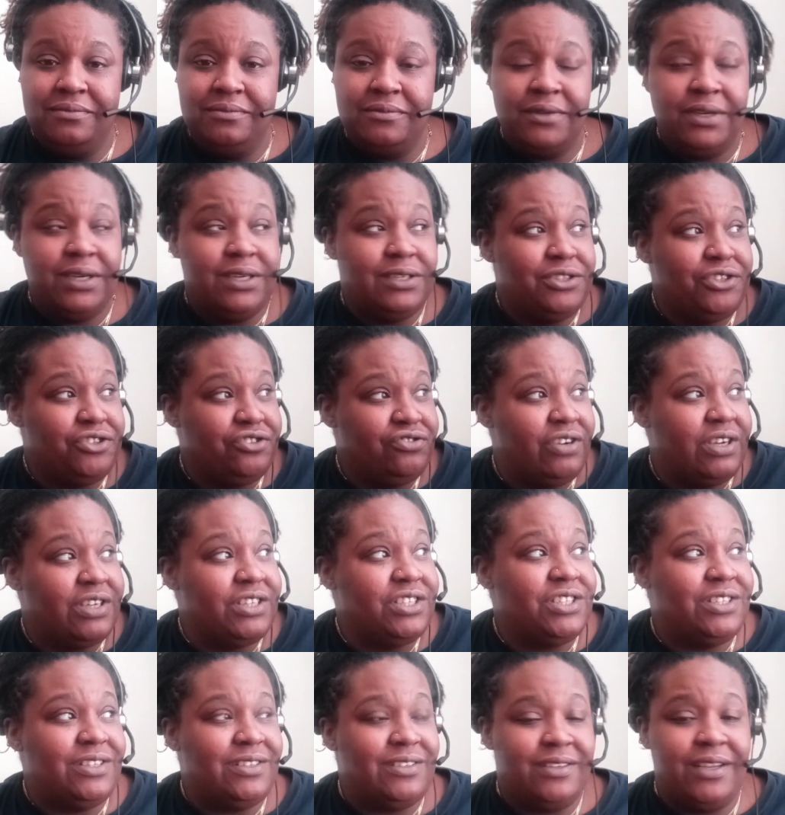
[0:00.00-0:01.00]

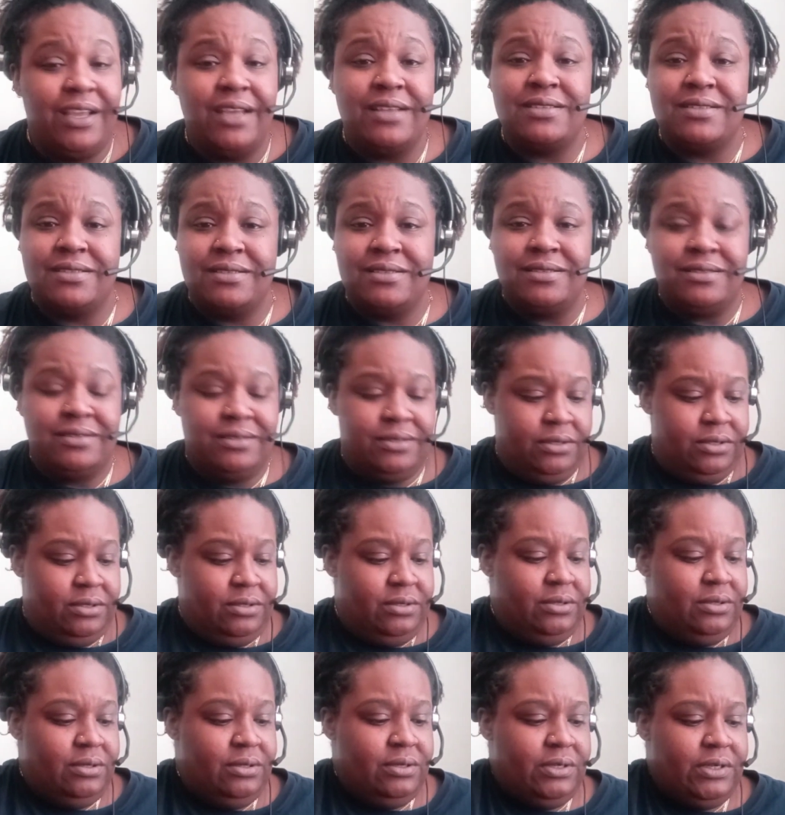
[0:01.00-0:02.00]
Construction, yes.
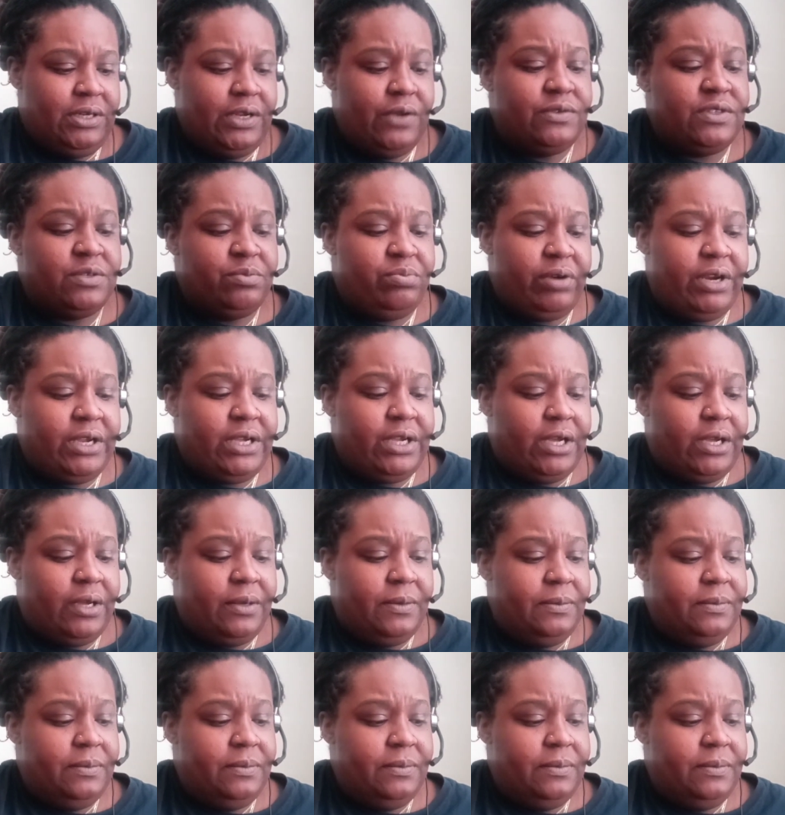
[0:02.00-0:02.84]
There was a breakup.